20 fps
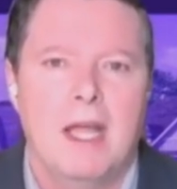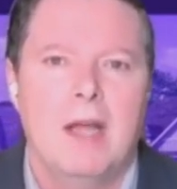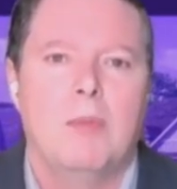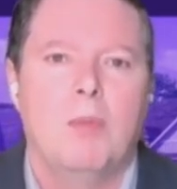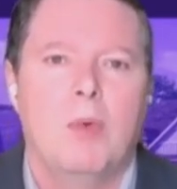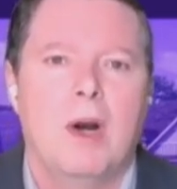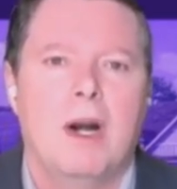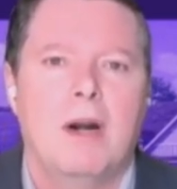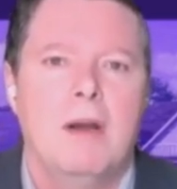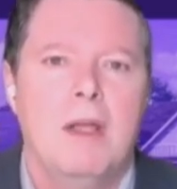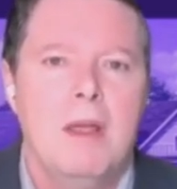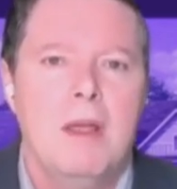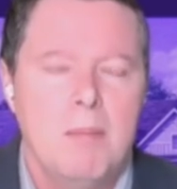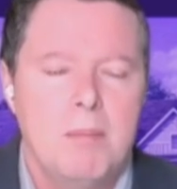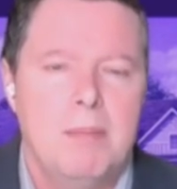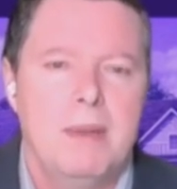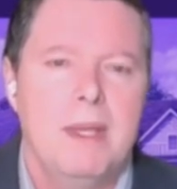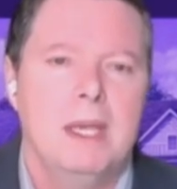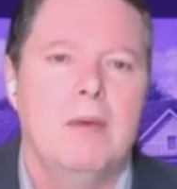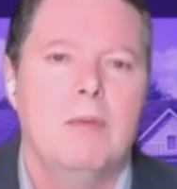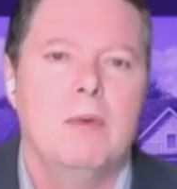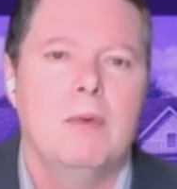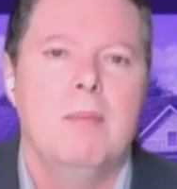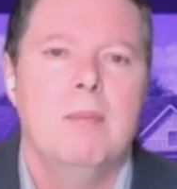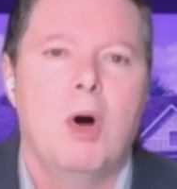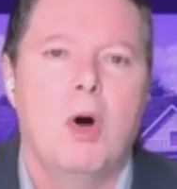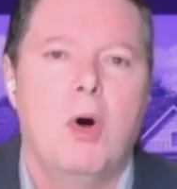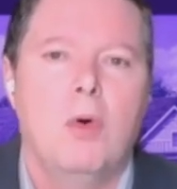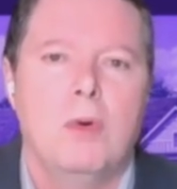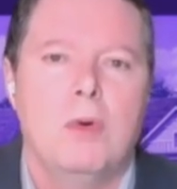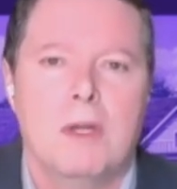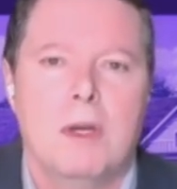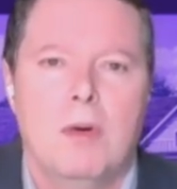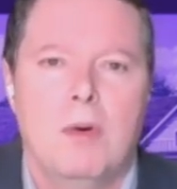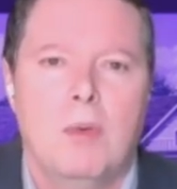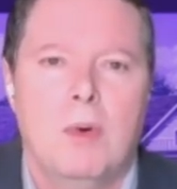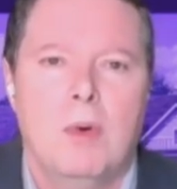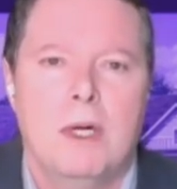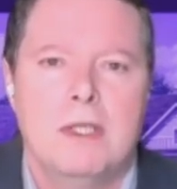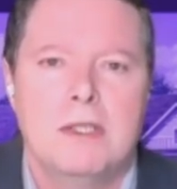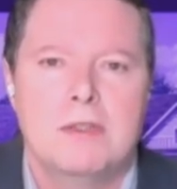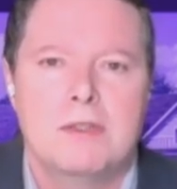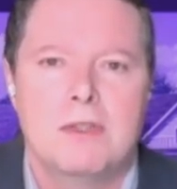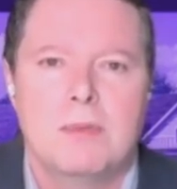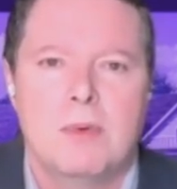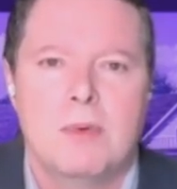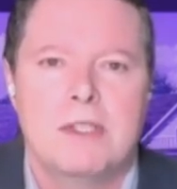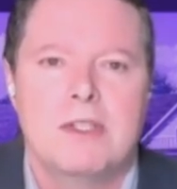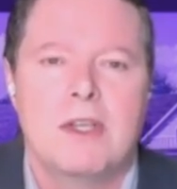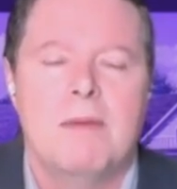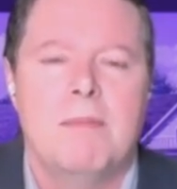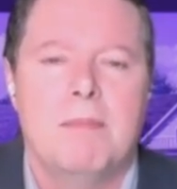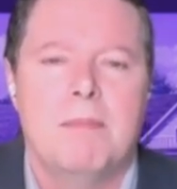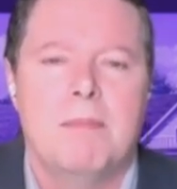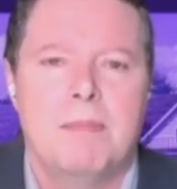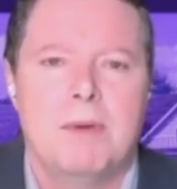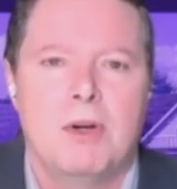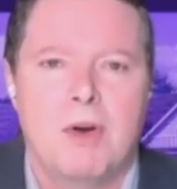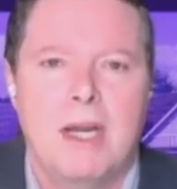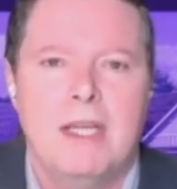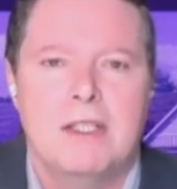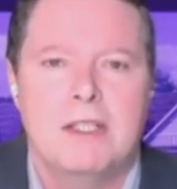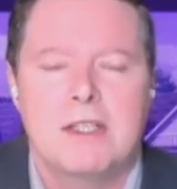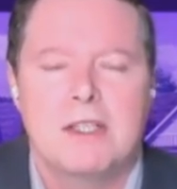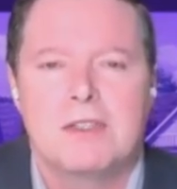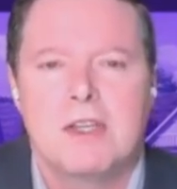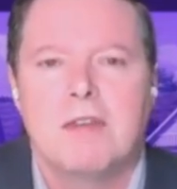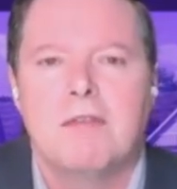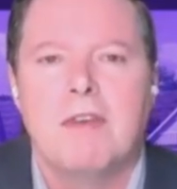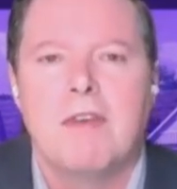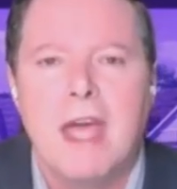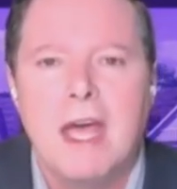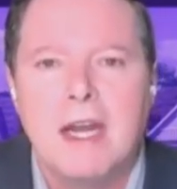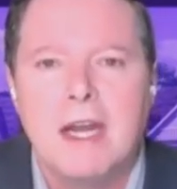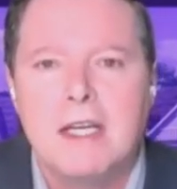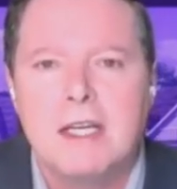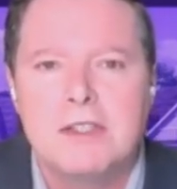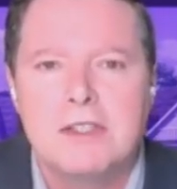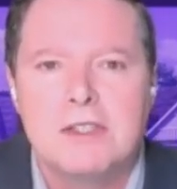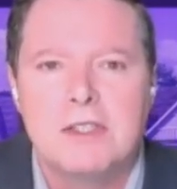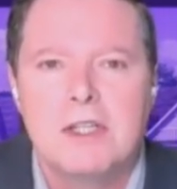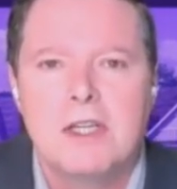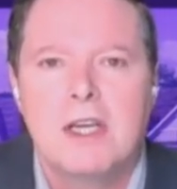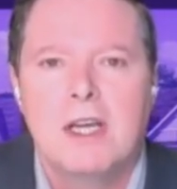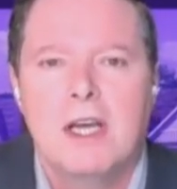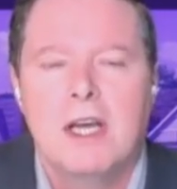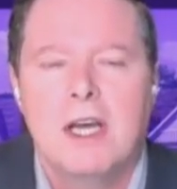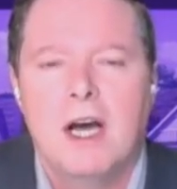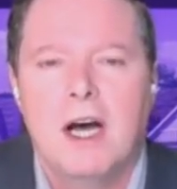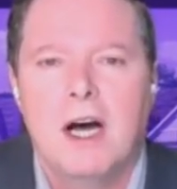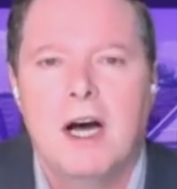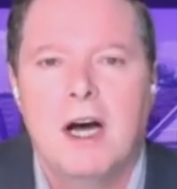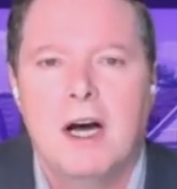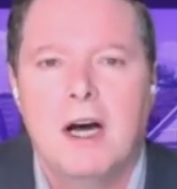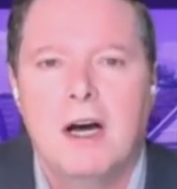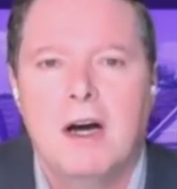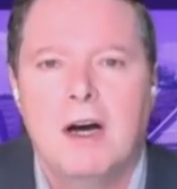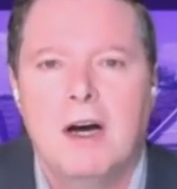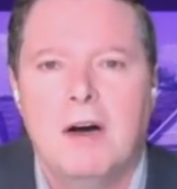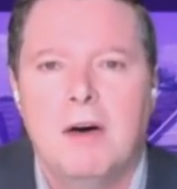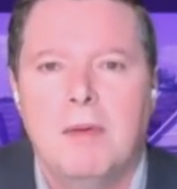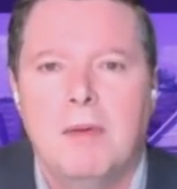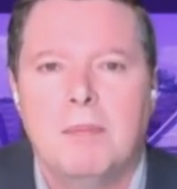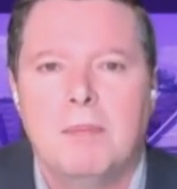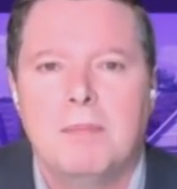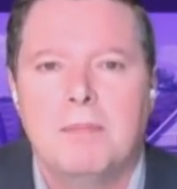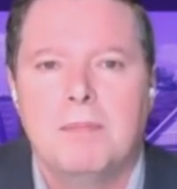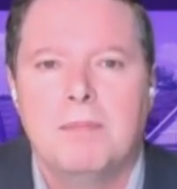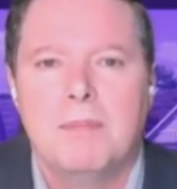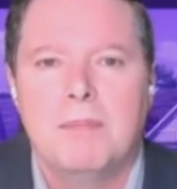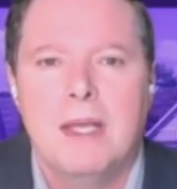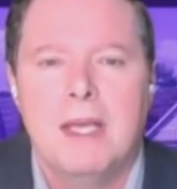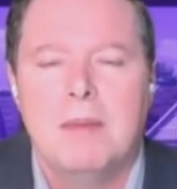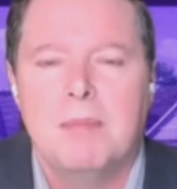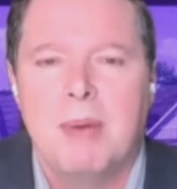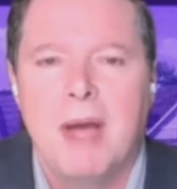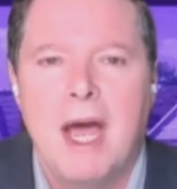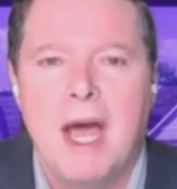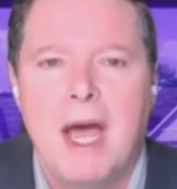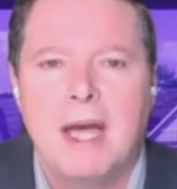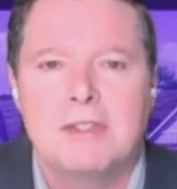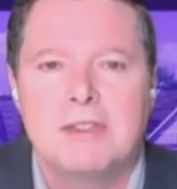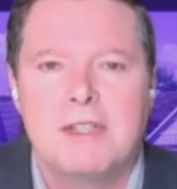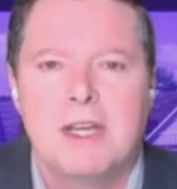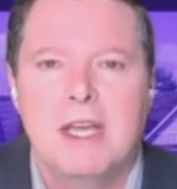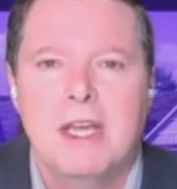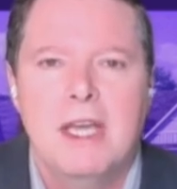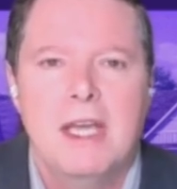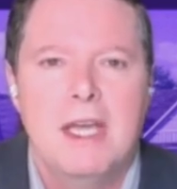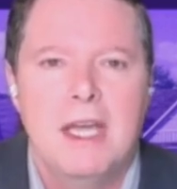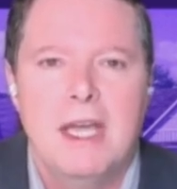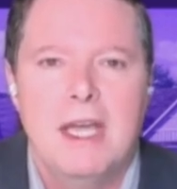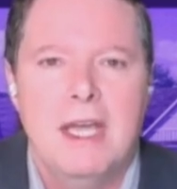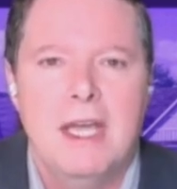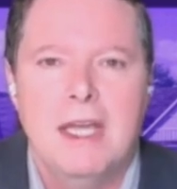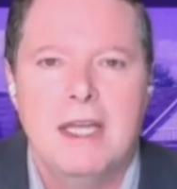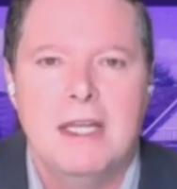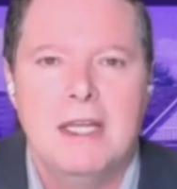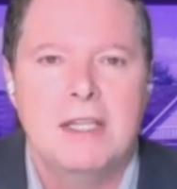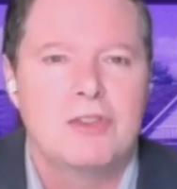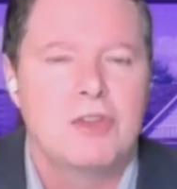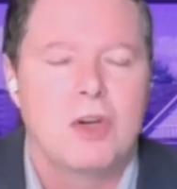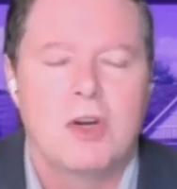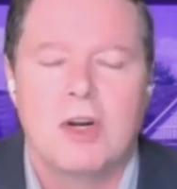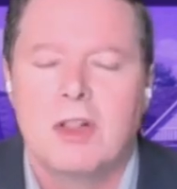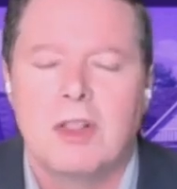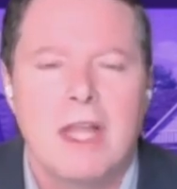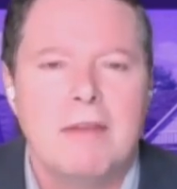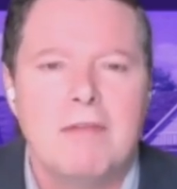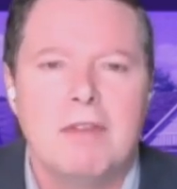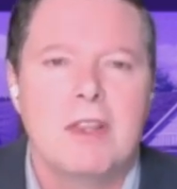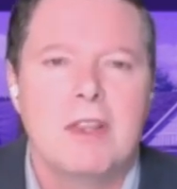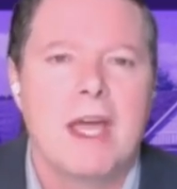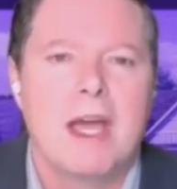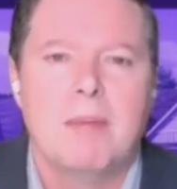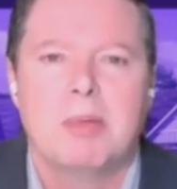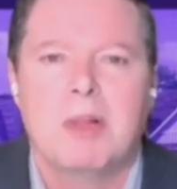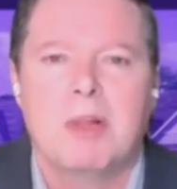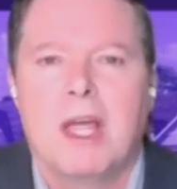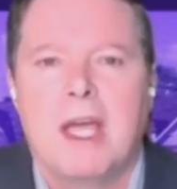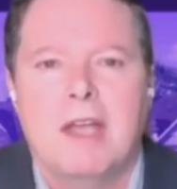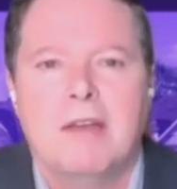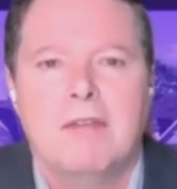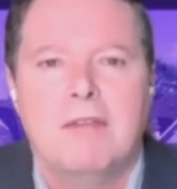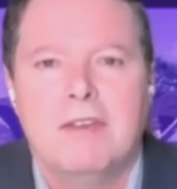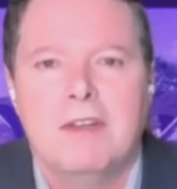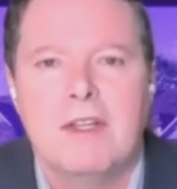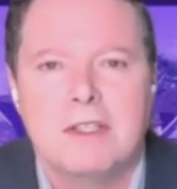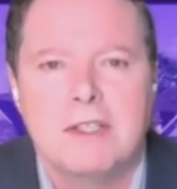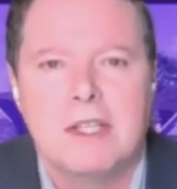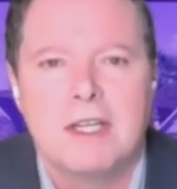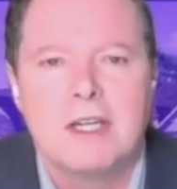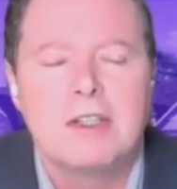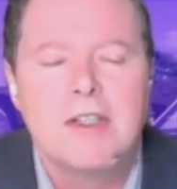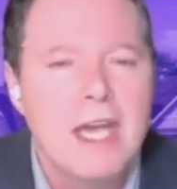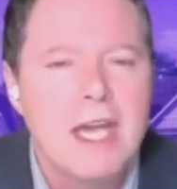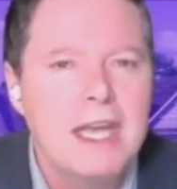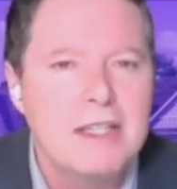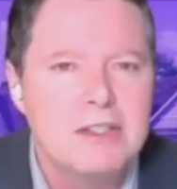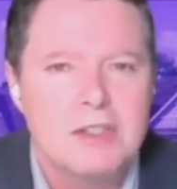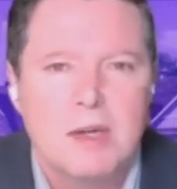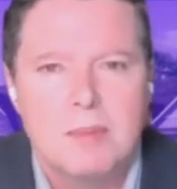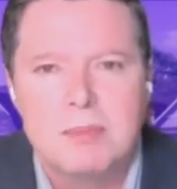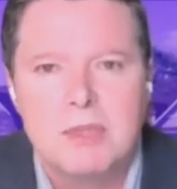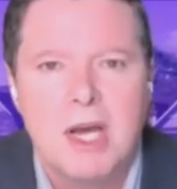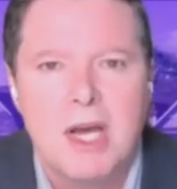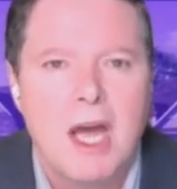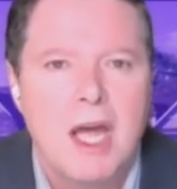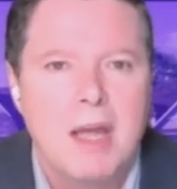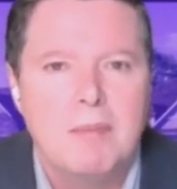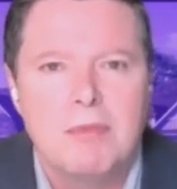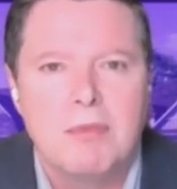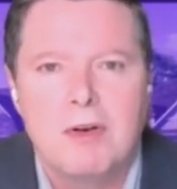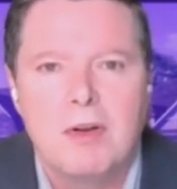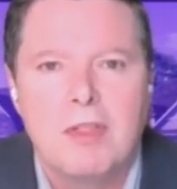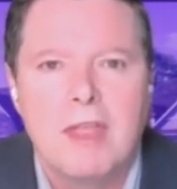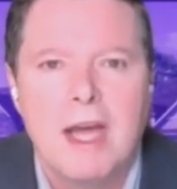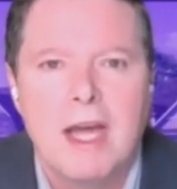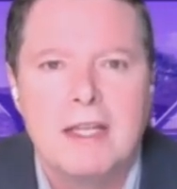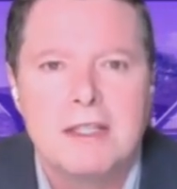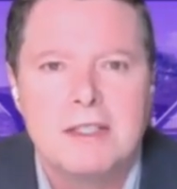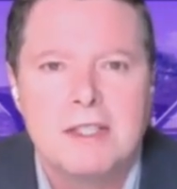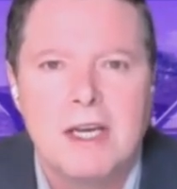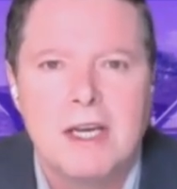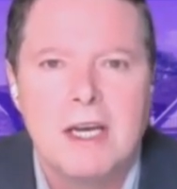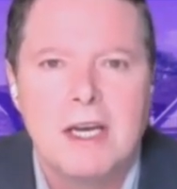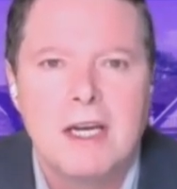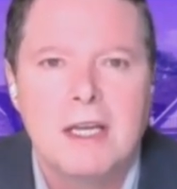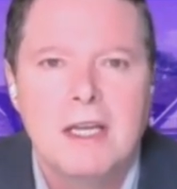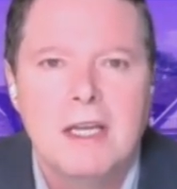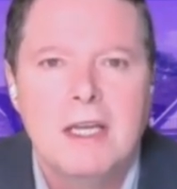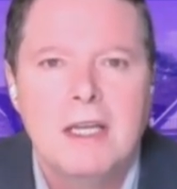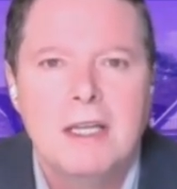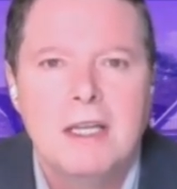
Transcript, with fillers: And where being remote was, was a great disadvantage um, in past, it, it's going to level that playing field. It'll take some time for that to,